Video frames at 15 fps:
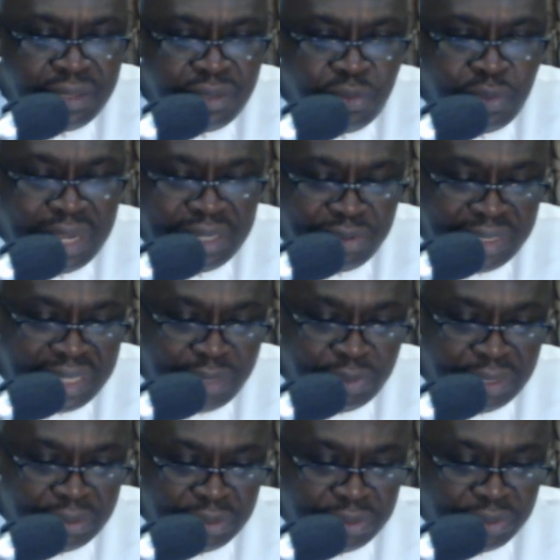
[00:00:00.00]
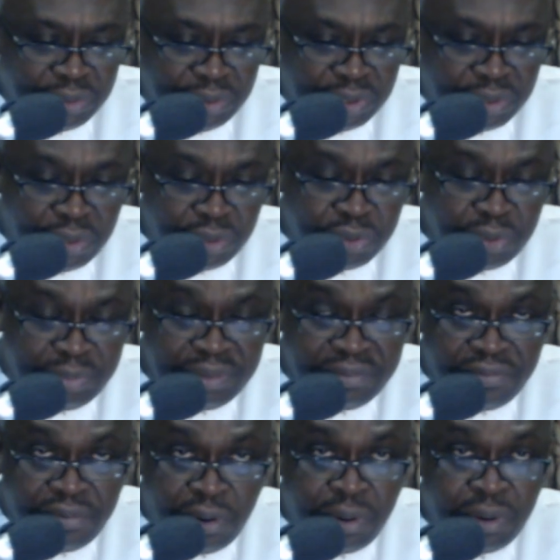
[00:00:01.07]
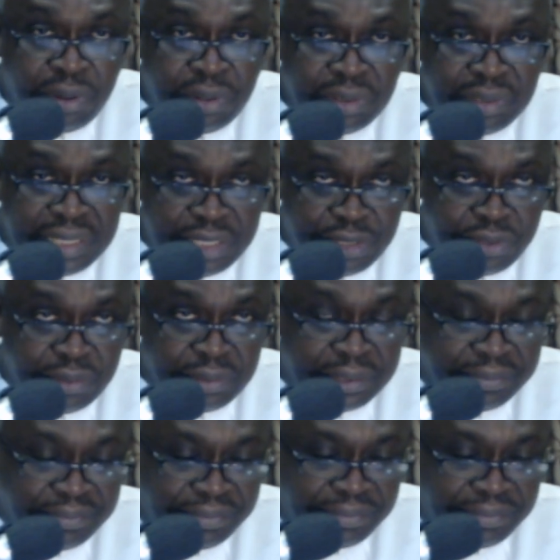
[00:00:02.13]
we are doing now, we're going to do is going to be for the truth.